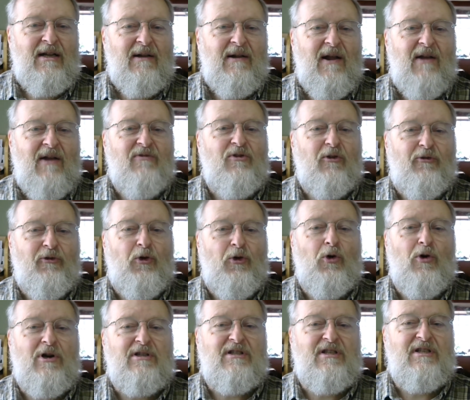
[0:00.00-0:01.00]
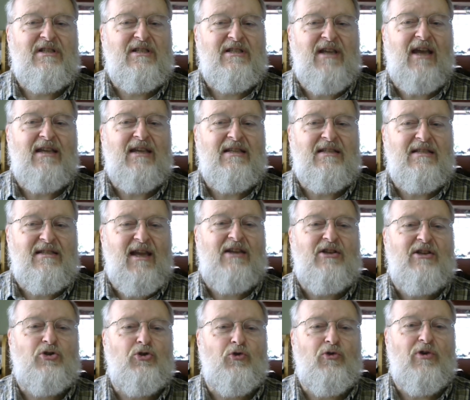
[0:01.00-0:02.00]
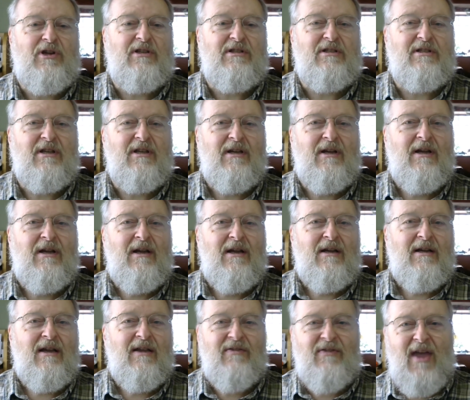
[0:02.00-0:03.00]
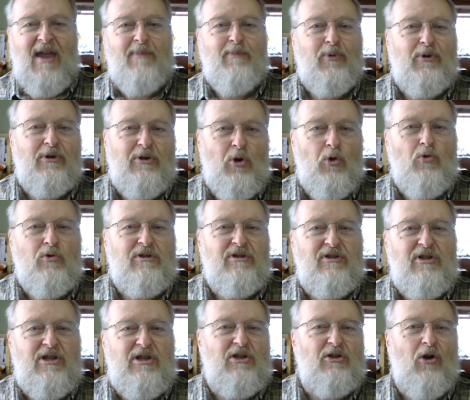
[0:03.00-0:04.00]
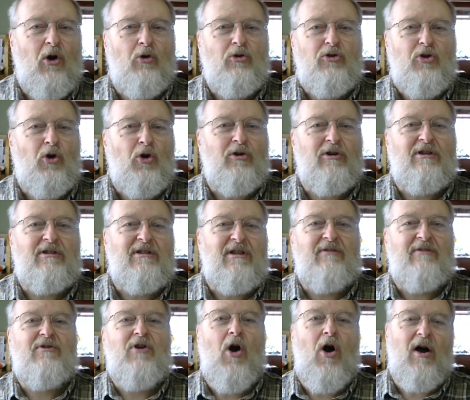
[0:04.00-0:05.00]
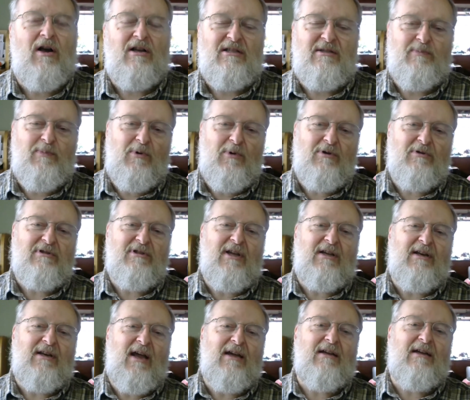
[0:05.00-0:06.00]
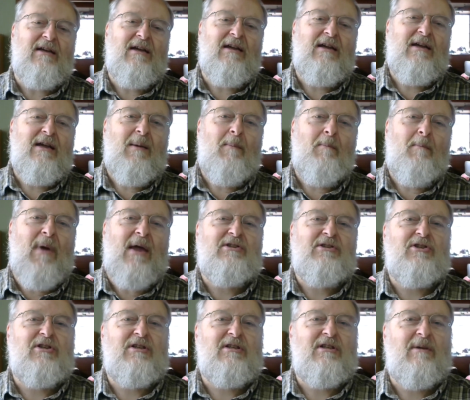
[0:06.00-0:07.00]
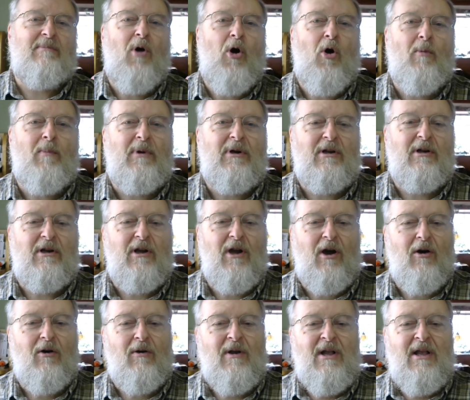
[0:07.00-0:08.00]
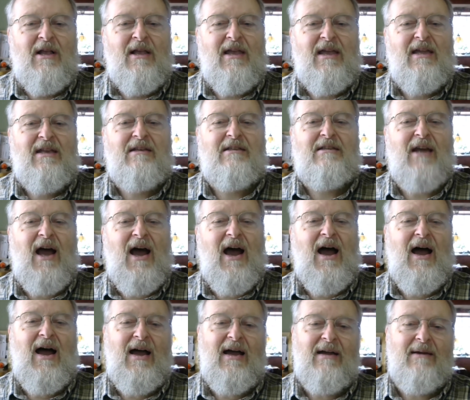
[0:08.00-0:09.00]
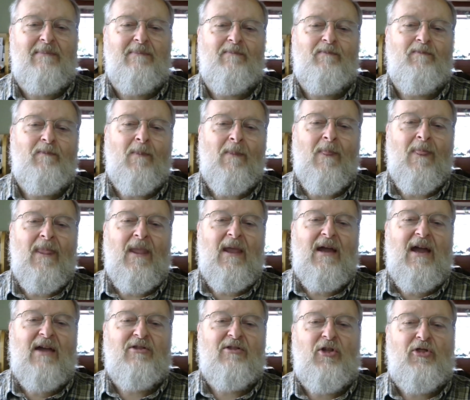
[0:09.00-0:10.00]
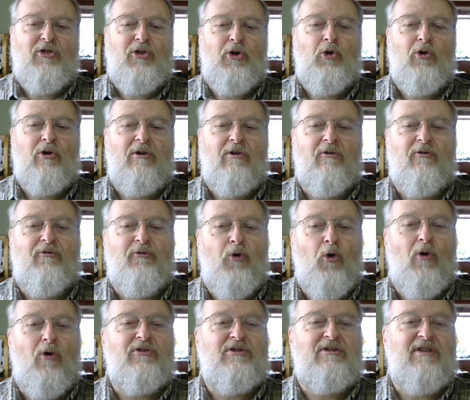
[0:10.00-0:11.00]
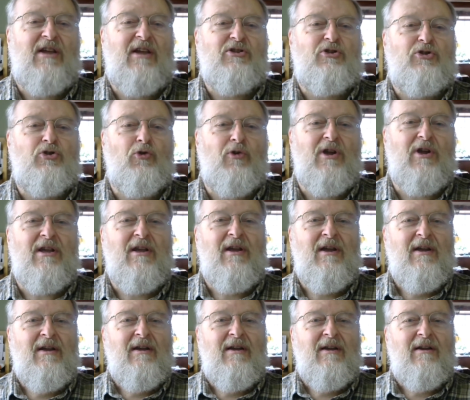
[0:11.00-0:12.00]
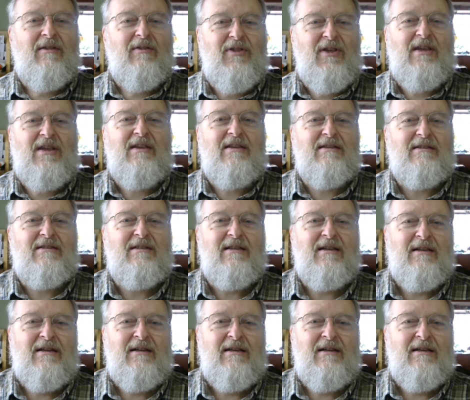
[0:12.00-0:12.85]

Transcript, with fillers: in the first and second centuries. And they produced these alternative gospels that I mentioned a moment ago. In time, in the third and fourth century, these